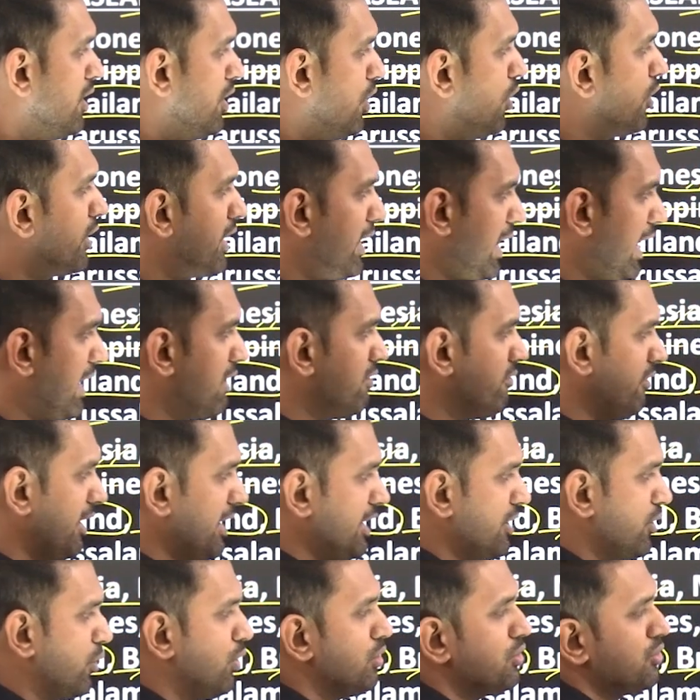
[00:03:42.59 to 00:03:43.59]
Okay, and
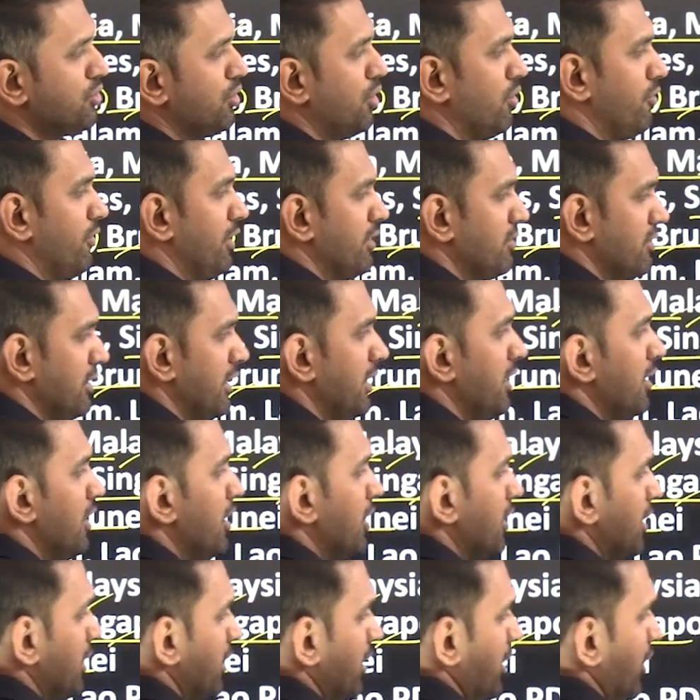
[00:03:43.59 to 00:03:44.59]
white also obviously.
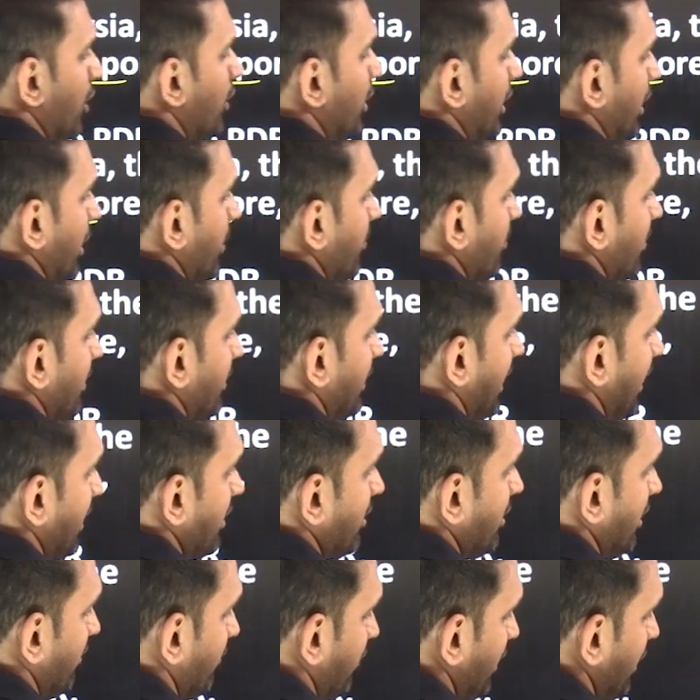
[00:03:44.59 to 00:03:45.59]
Okay,
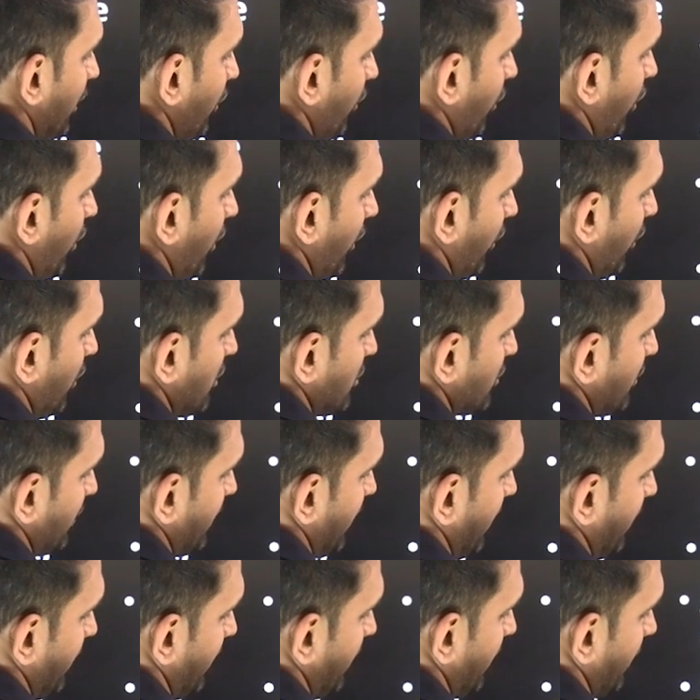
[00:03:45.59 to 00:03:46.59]
then we are also
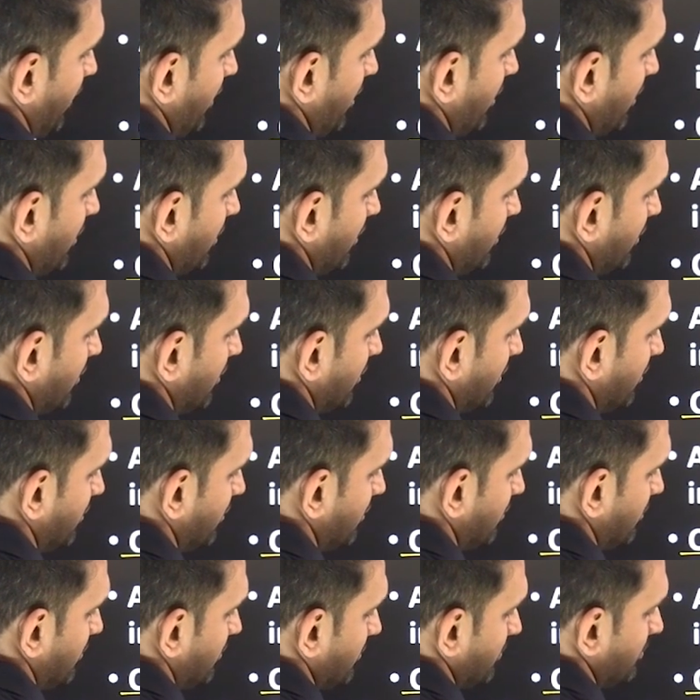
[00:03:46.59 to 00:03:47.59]
there here.
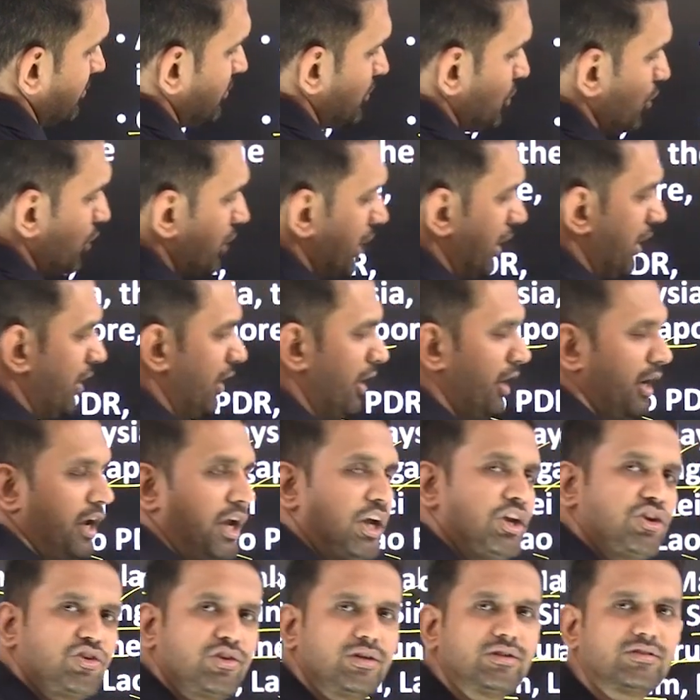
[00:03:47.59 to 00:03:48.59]
Okay,
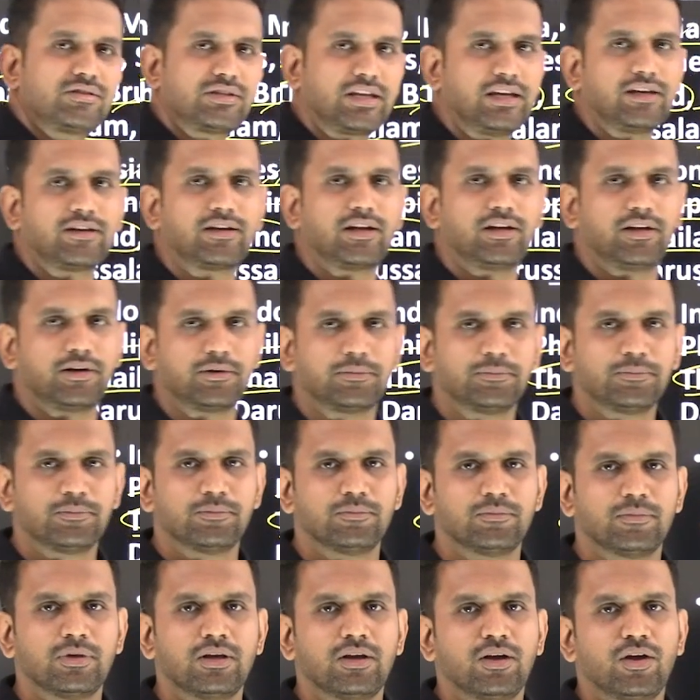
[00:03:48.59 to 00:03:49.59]
Asian skin color.
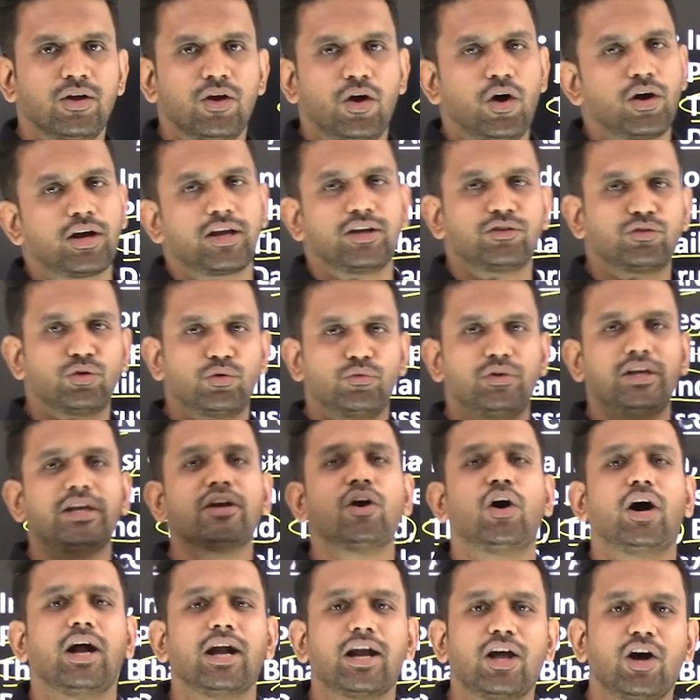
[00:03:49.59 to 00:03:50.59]
Okay, so we
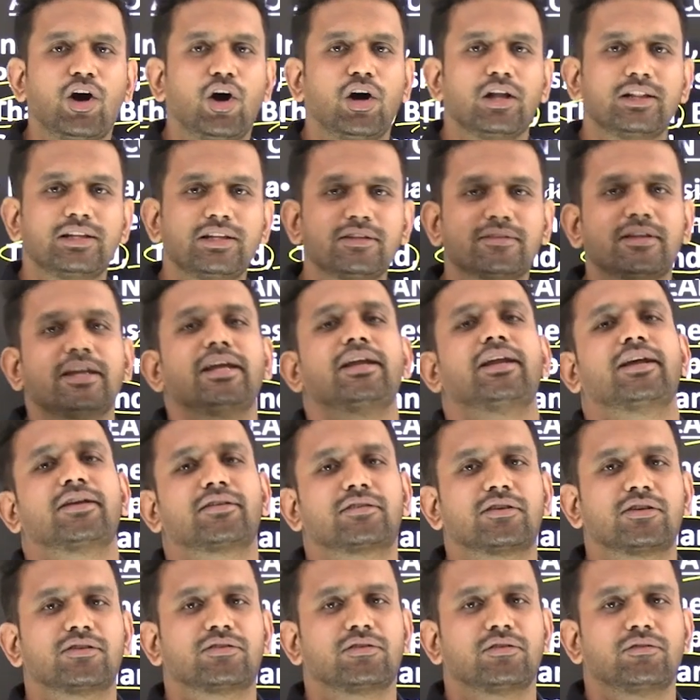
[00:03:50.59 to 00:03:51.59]
got all the 3
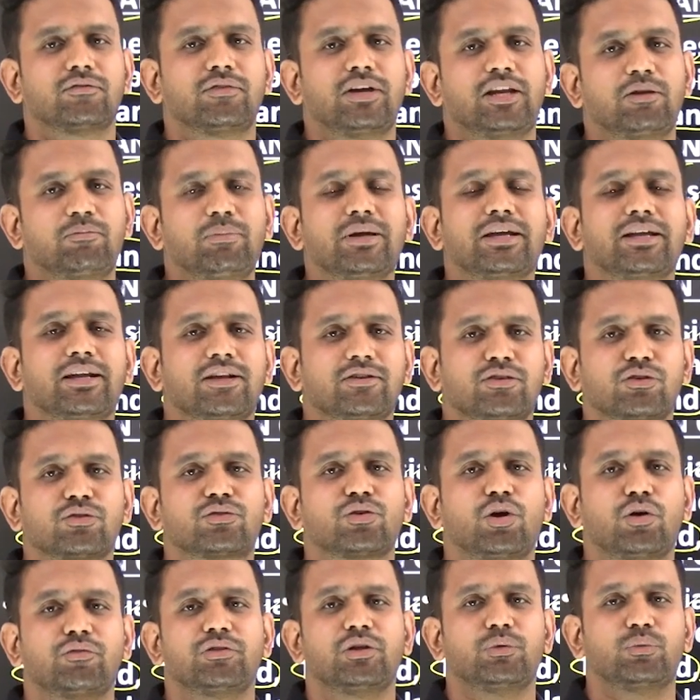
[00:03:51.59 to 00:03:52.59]
races, very big races
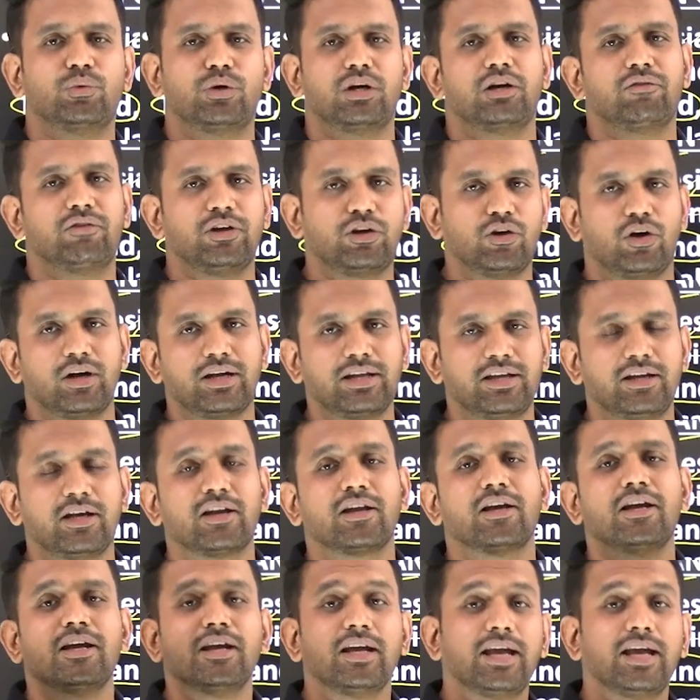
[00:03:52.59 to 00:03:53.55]
of the world we got here.